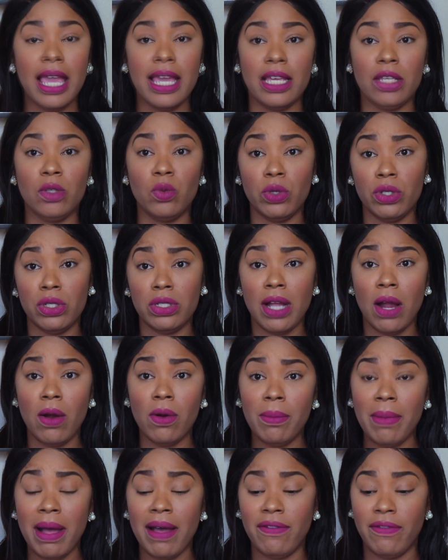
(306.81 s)
We'll
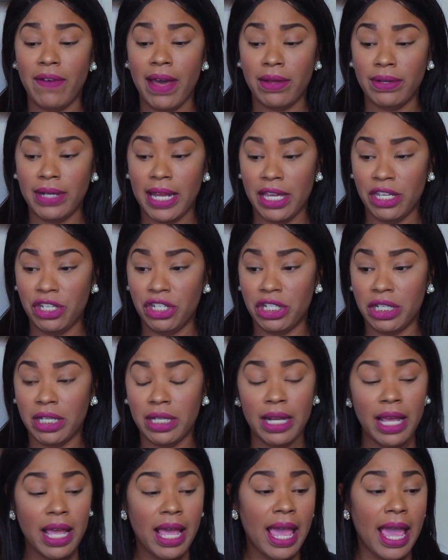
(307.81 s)
start with my
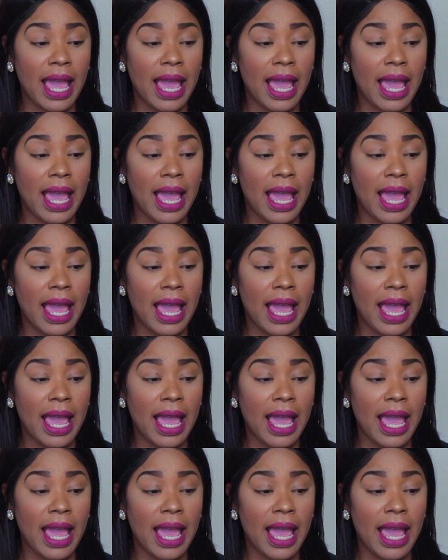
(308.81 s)
foundation,